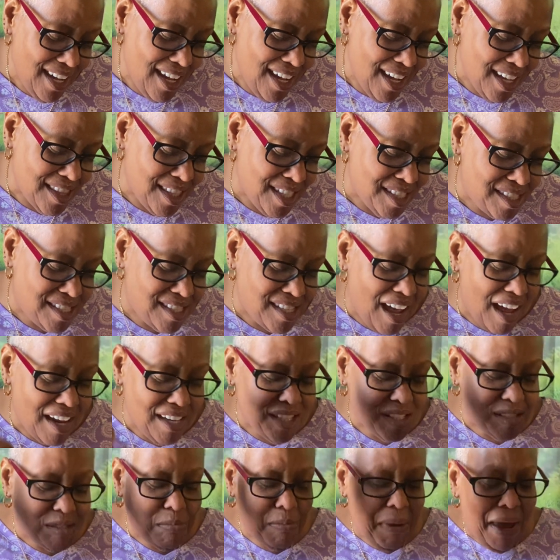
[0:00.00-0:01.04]
The sun
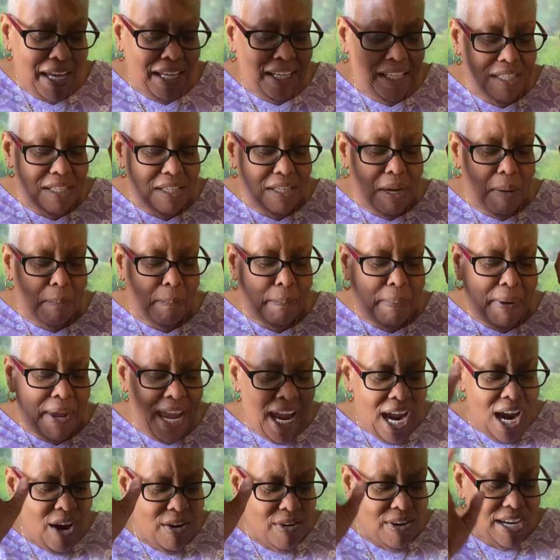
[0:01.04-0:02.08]
is making an
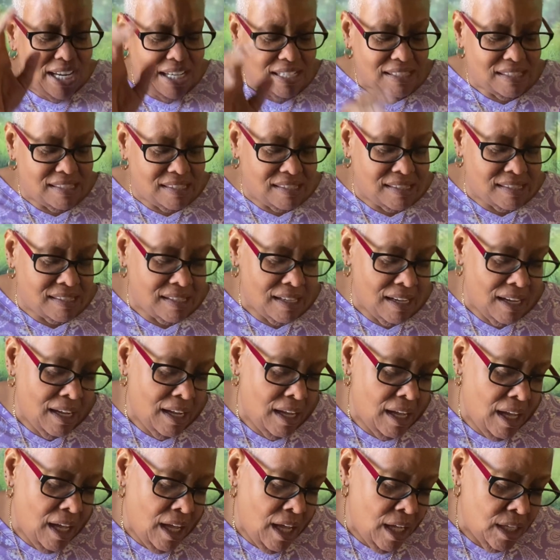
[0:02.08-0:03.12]
appearance.
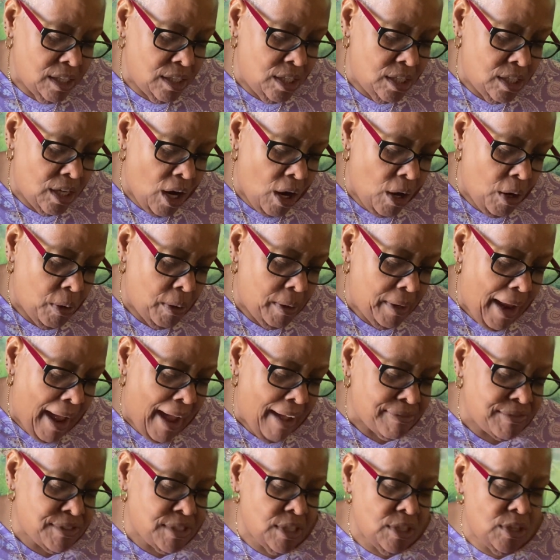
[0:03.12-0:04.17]
You know, and
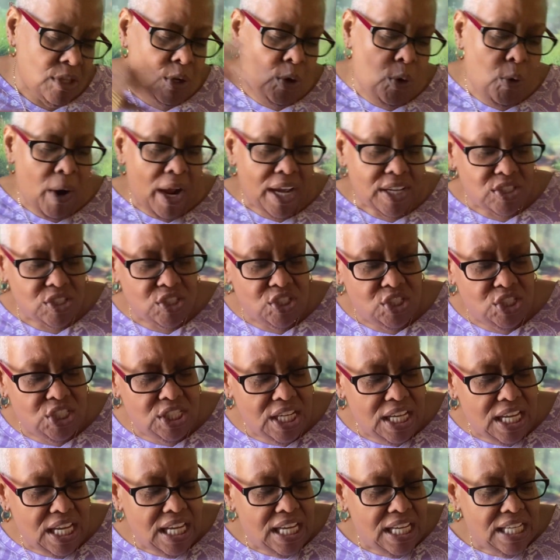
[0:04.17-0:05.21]
after the
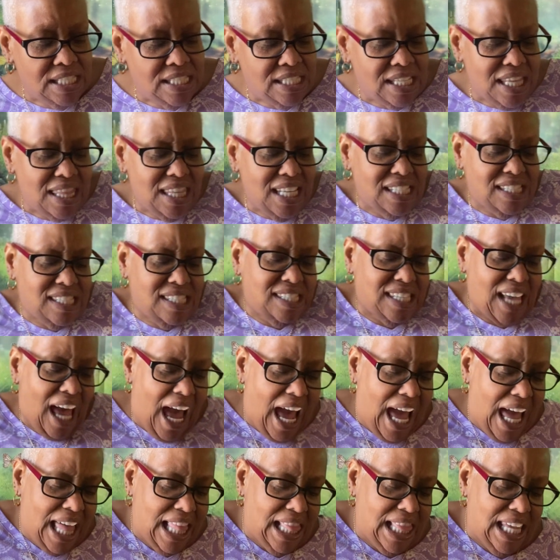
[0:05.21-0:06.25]
questions and the
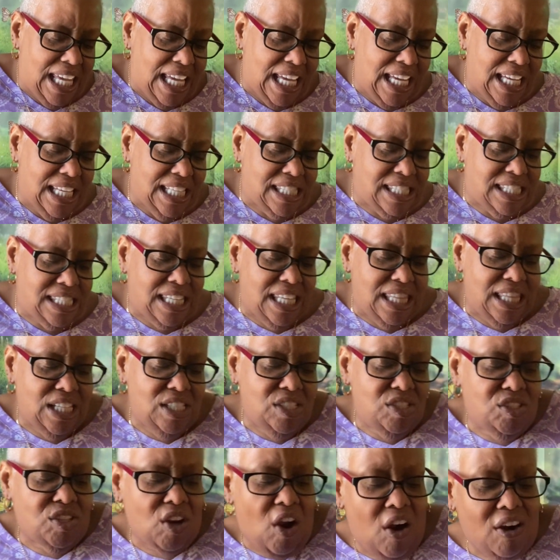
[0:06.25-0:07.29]
silence and the
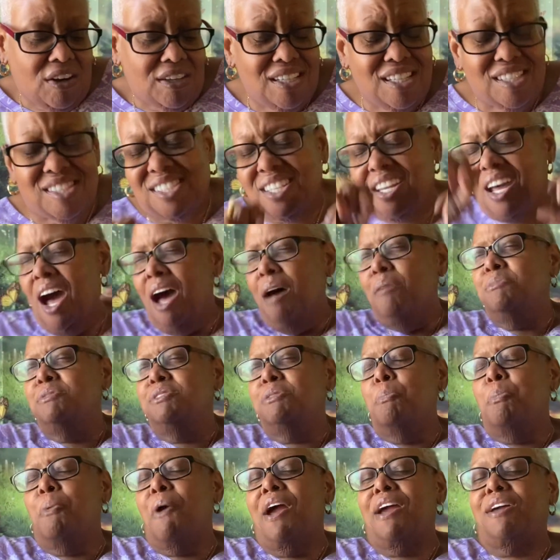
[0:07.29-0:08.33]
darkness comes a
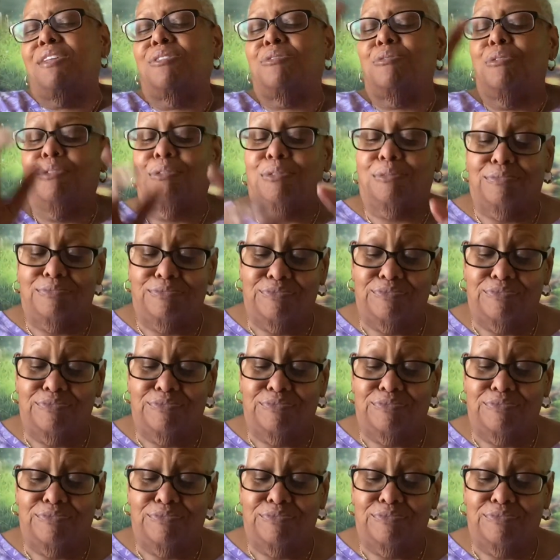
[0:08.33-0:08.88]
breakthrough.